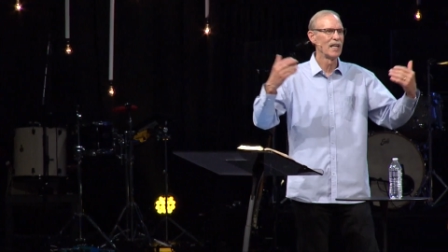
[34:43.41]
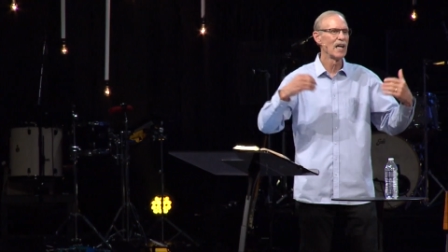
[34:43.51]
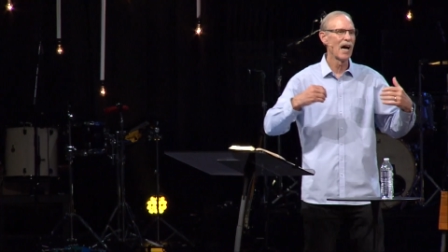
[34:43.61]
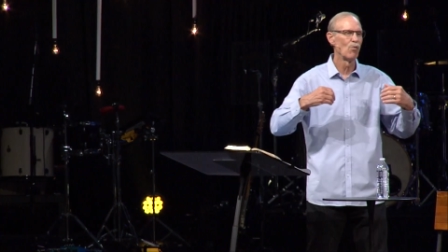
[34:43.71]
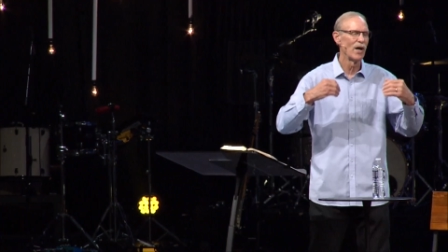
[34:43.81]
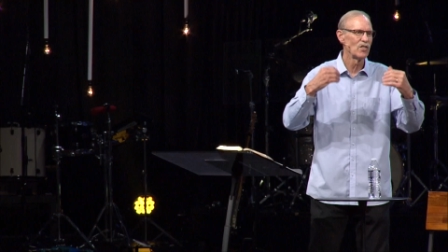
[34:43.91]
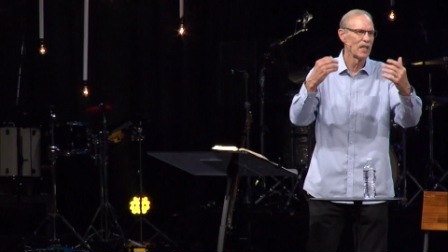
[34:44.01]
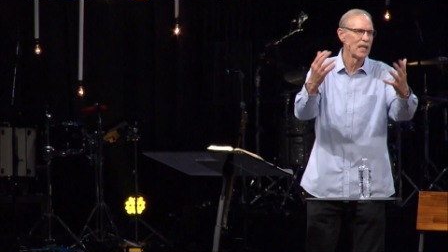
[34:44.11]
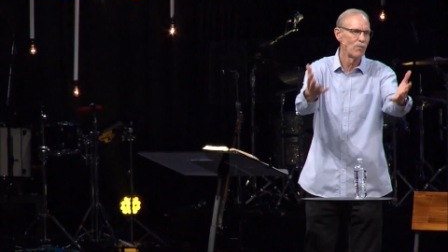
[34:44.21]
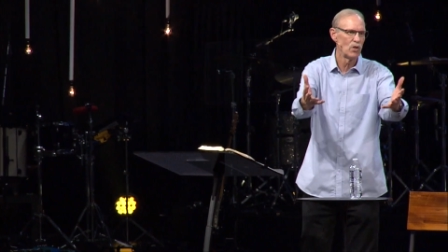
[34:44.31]
that God wants
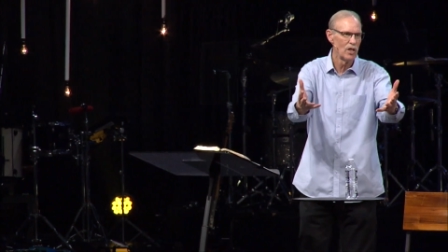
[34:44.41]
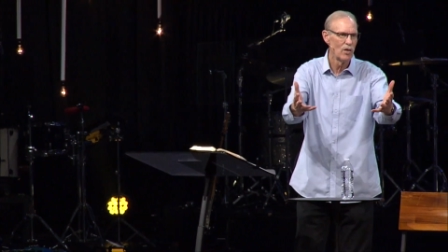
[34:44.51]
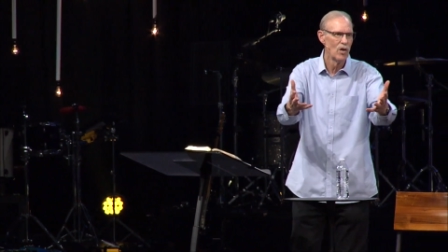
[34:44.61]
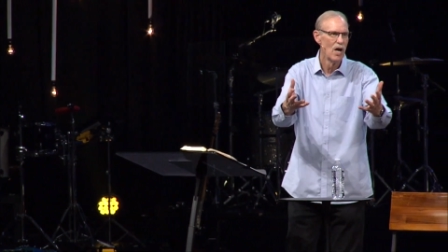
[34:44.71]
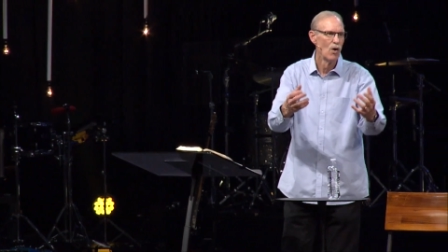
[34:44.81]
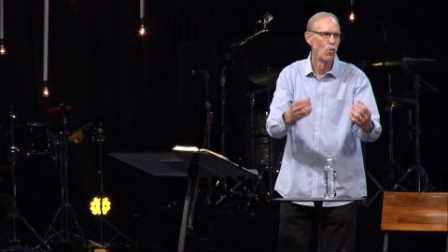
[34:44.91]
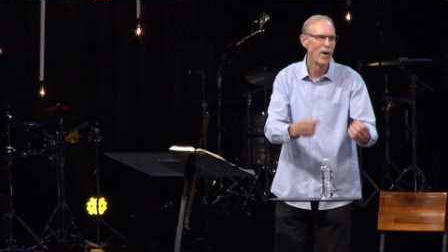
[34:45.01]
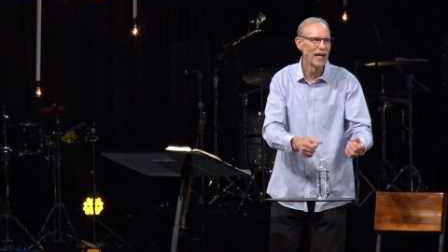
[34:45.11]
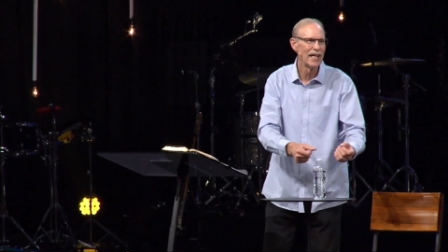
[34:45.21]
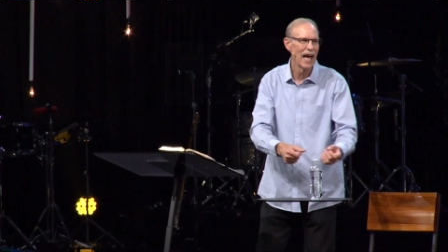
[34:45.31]
to give to you.
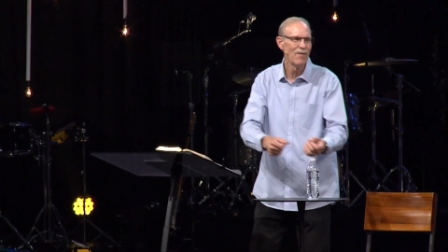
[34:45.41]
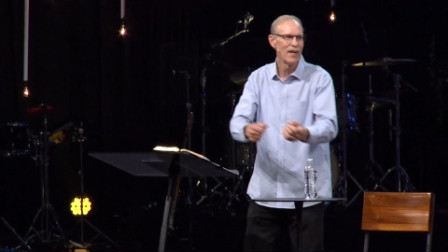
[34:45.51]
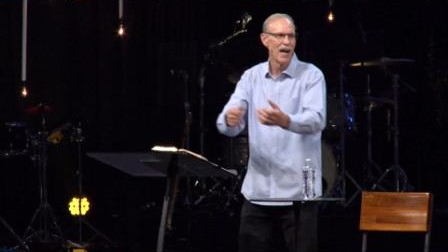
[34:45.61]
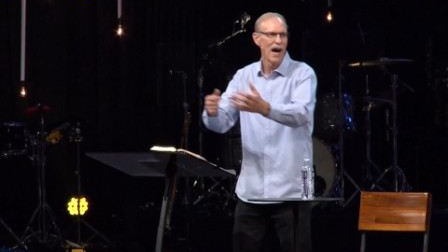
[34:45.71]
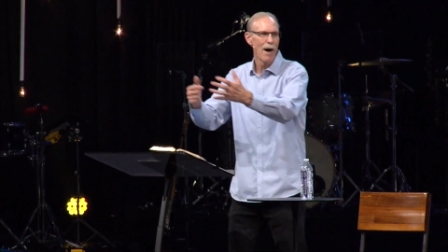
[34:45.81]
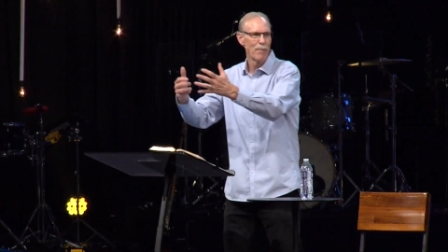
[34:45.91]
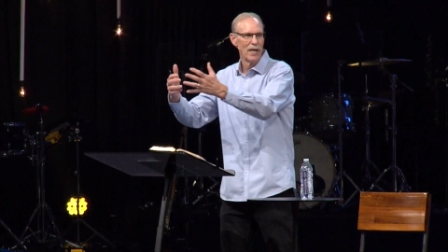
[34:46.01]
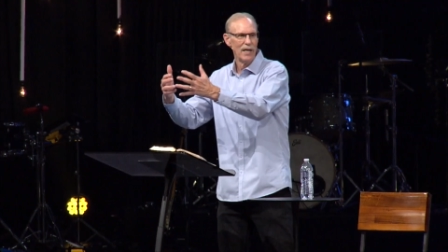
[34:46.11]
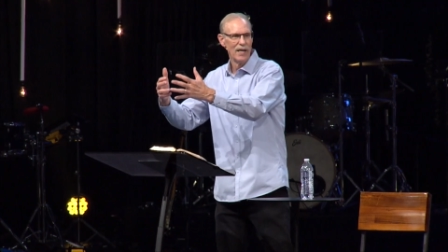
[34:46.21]
We gave it up